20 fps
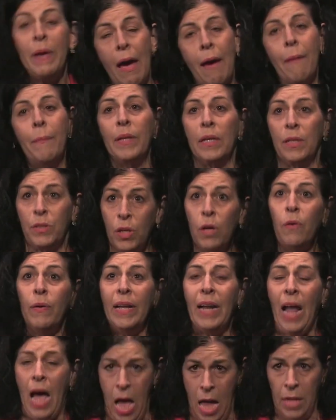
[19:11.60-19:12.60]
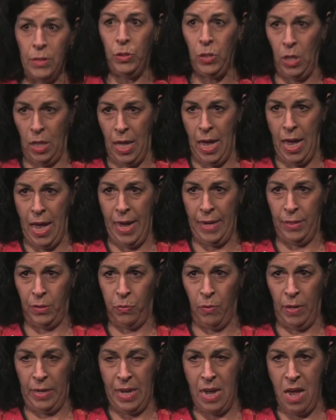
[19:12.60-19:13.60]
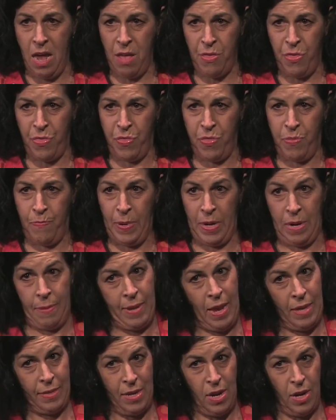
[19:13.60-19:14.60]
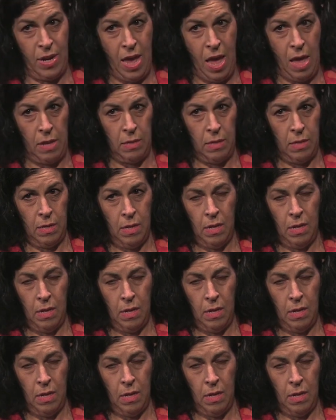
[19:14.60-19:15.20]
be able to do it on July 28th, but I'm not there yet.